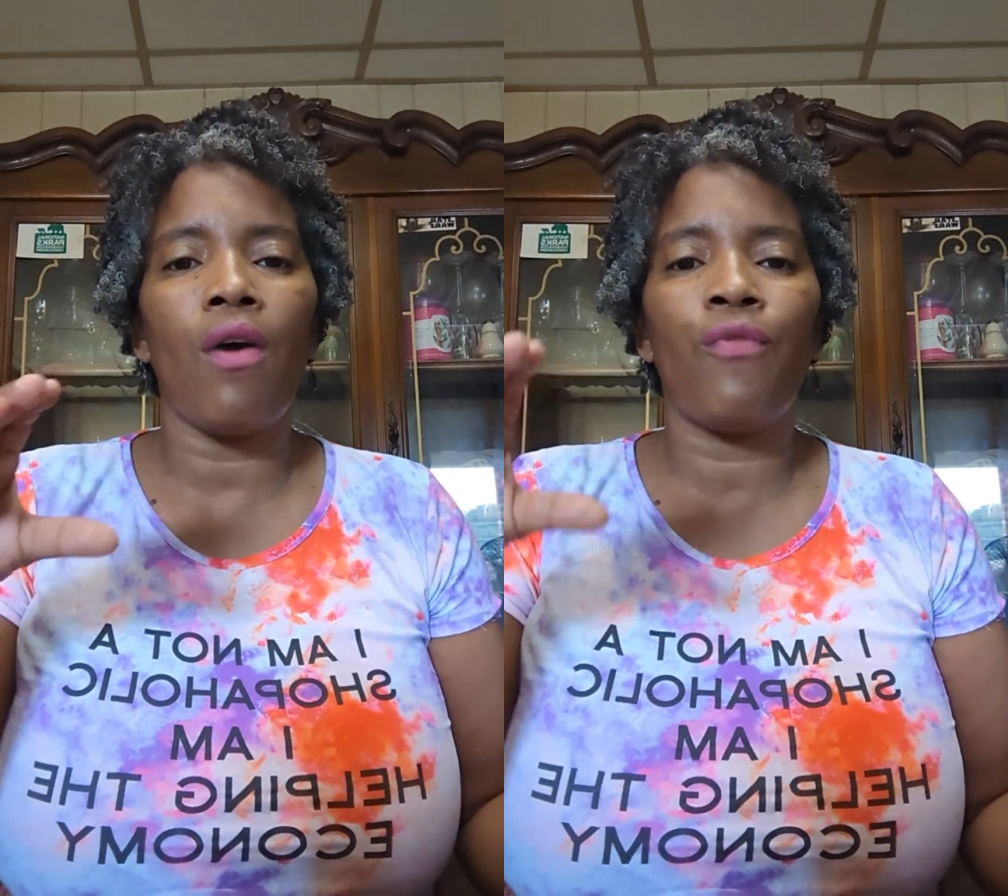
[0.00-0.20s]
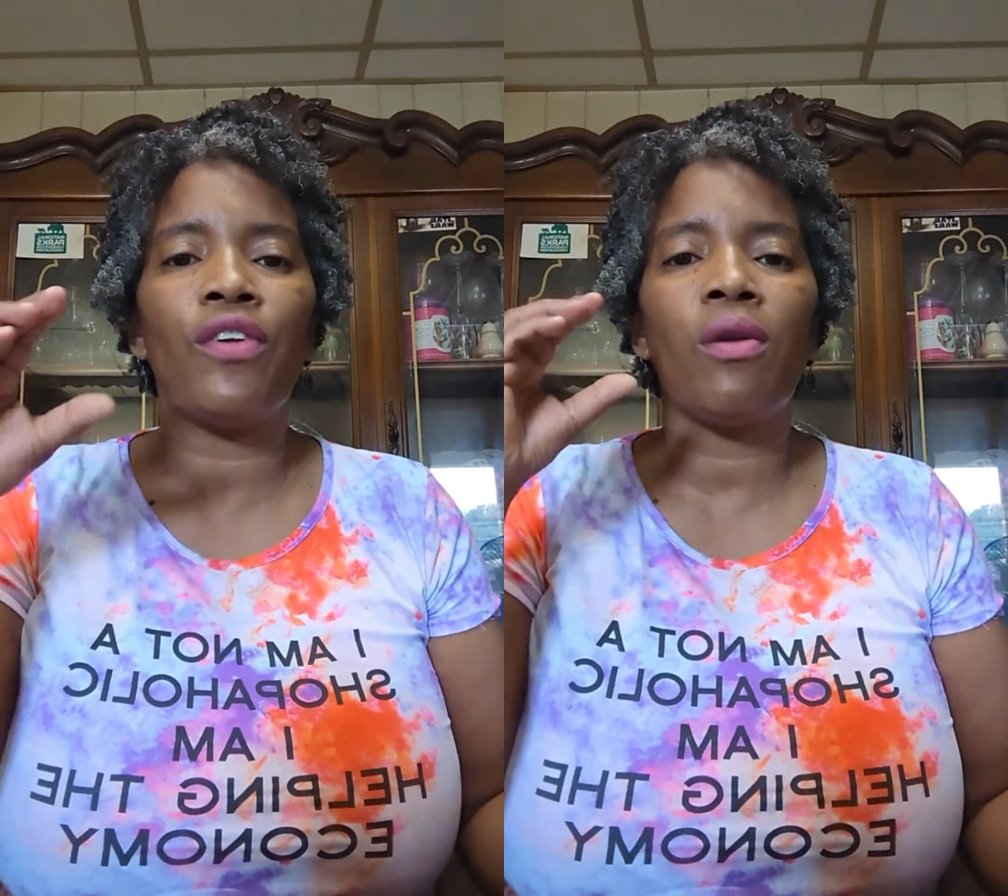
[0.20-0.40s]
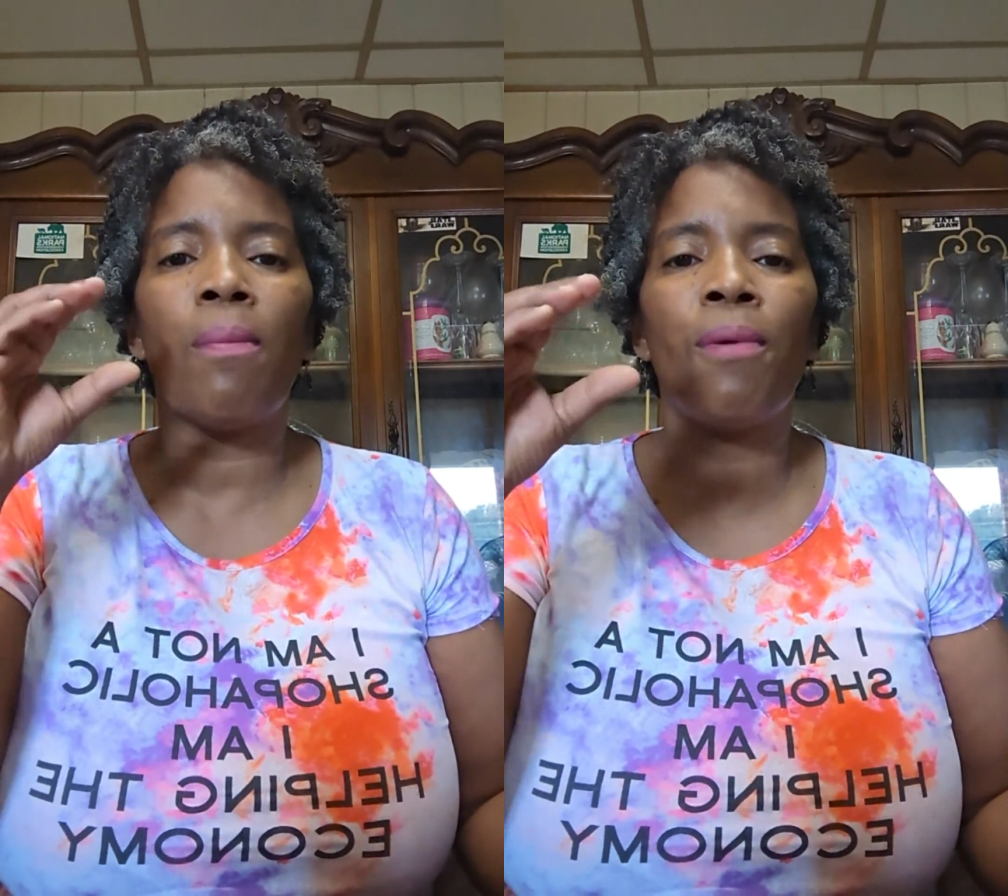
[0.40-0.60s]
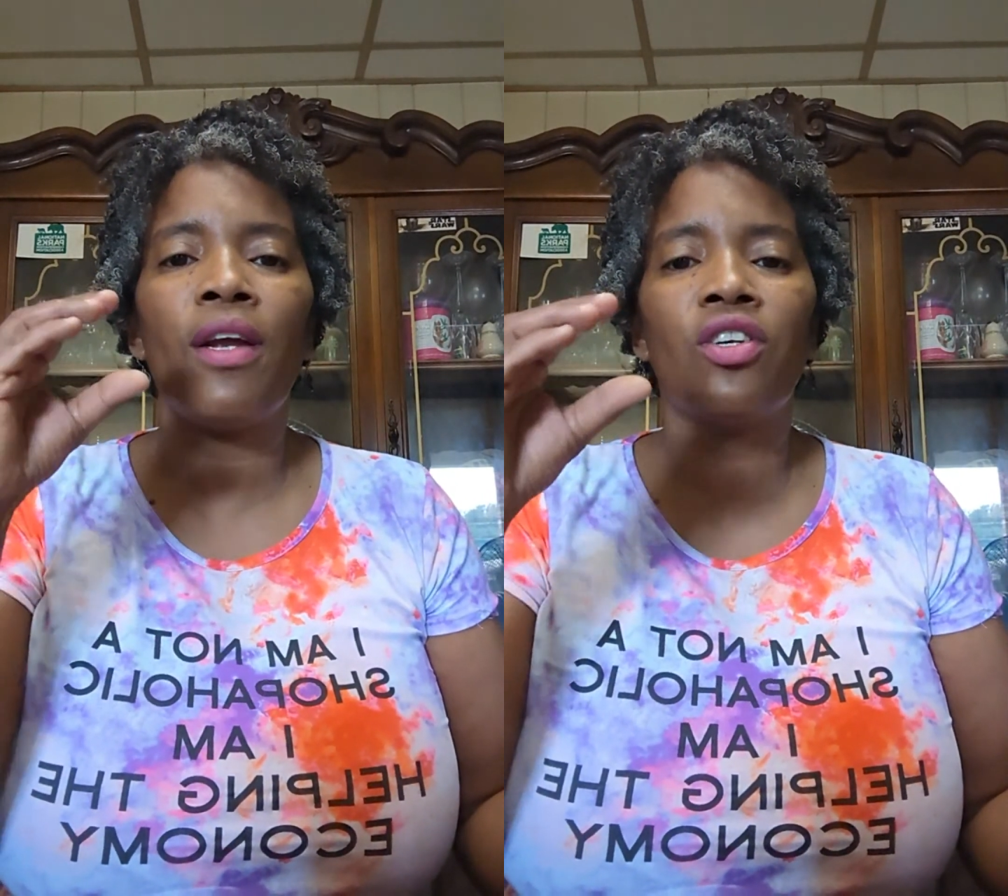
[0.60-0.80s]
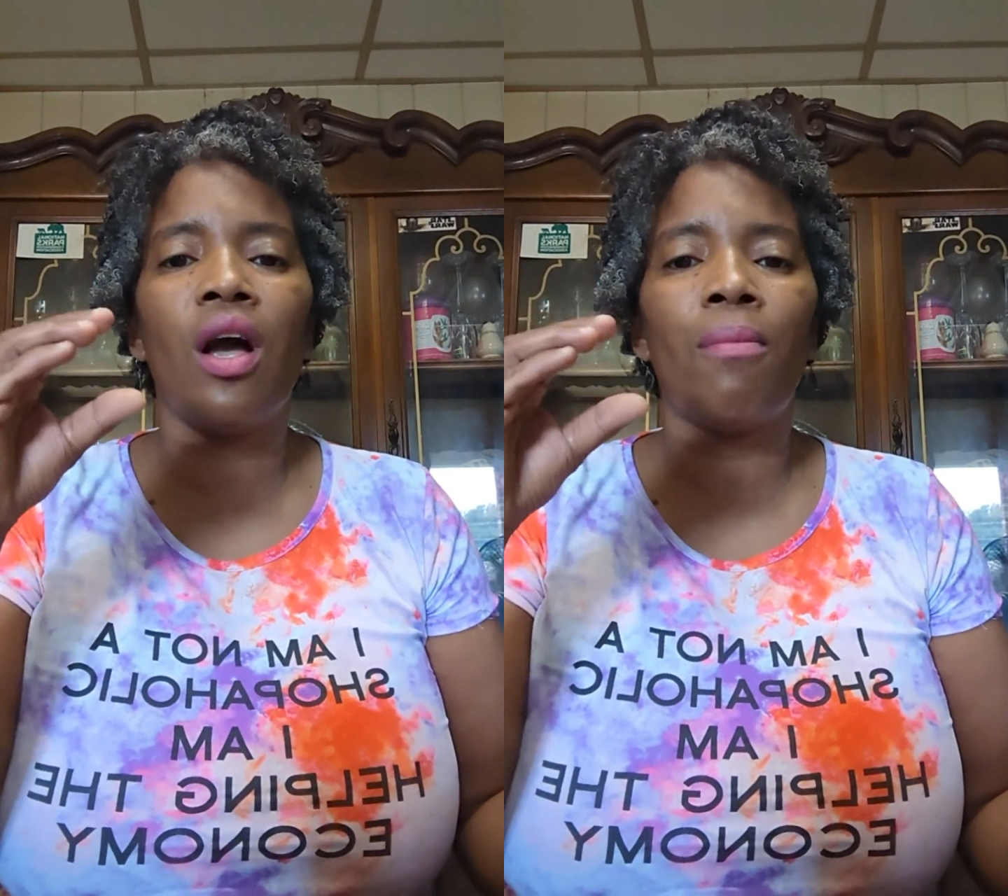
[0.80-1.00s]
If it's a
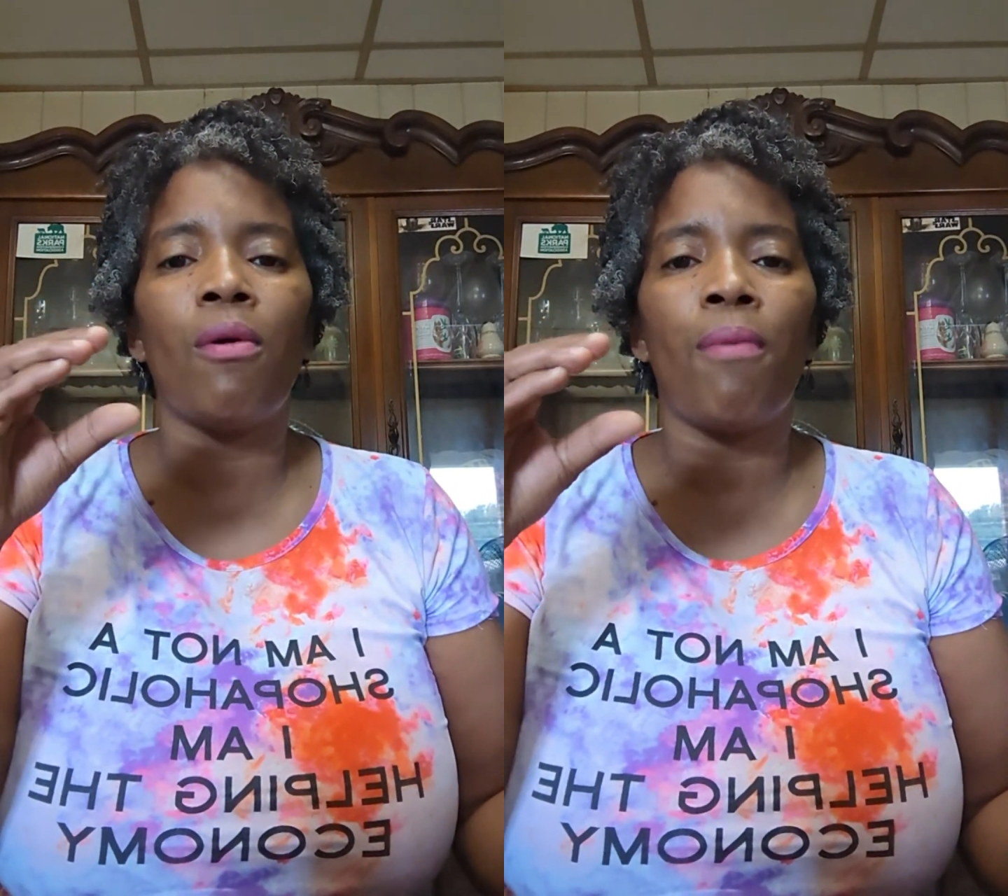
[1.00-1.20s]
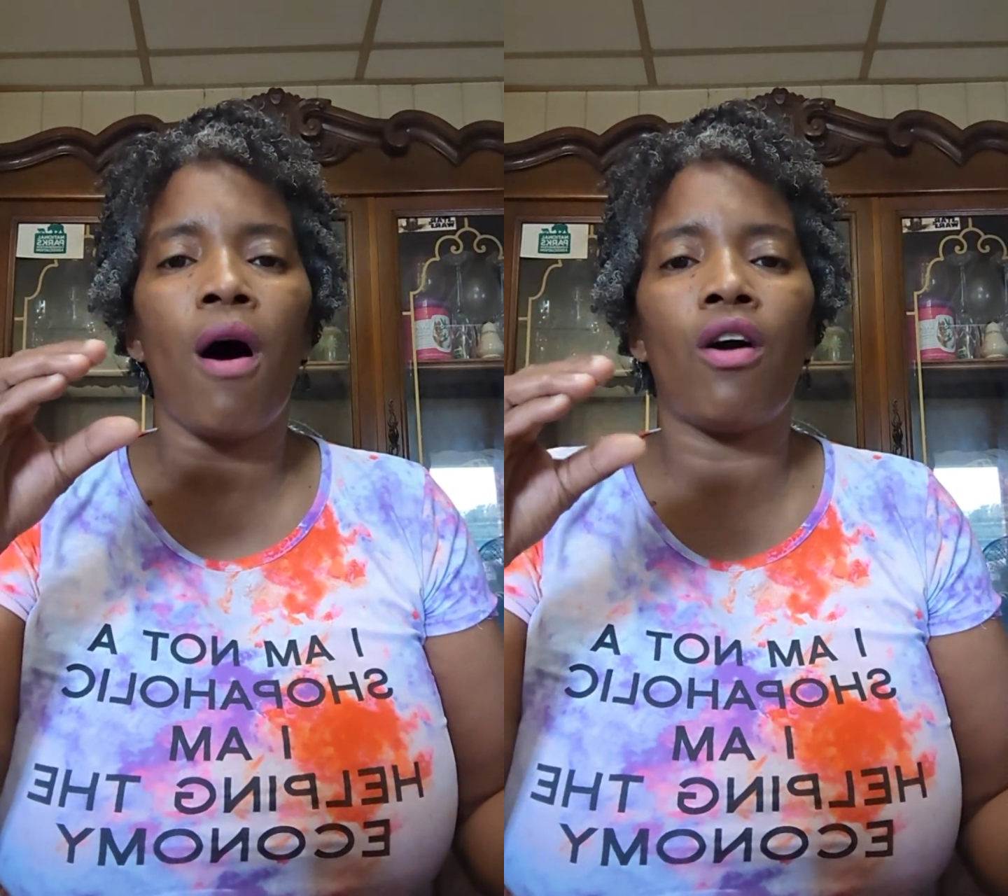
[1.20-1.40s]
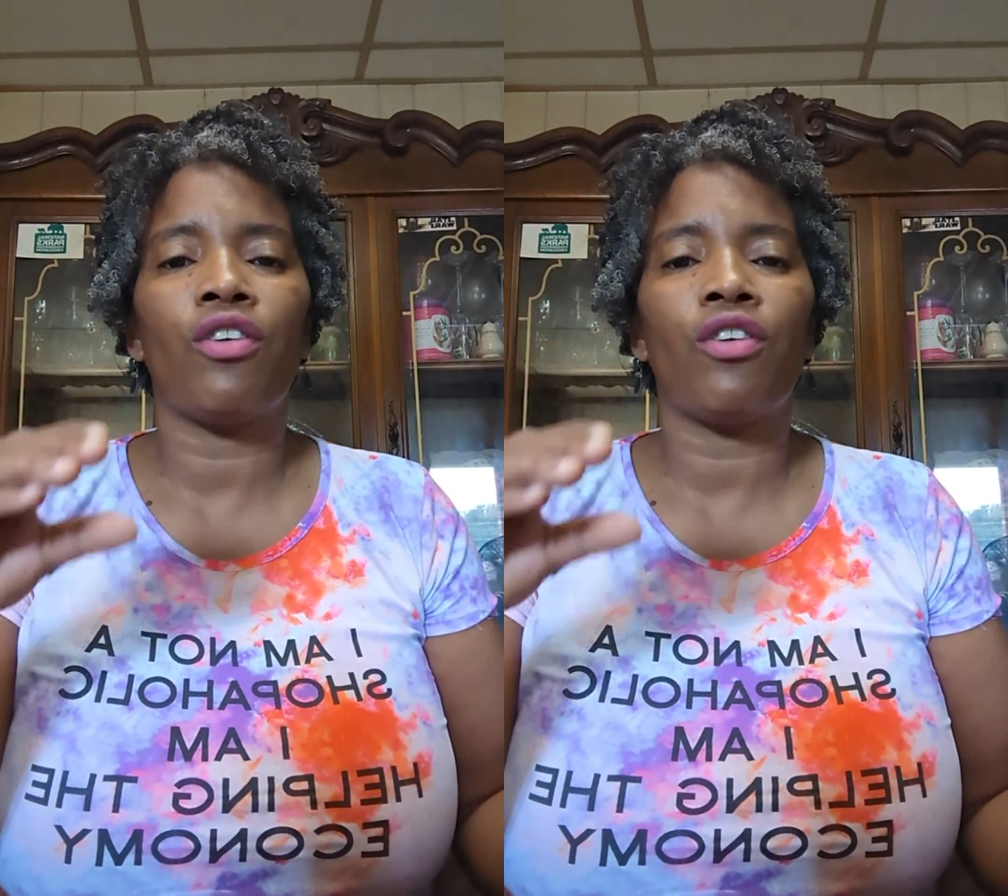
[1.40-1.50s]
big jumbo ball,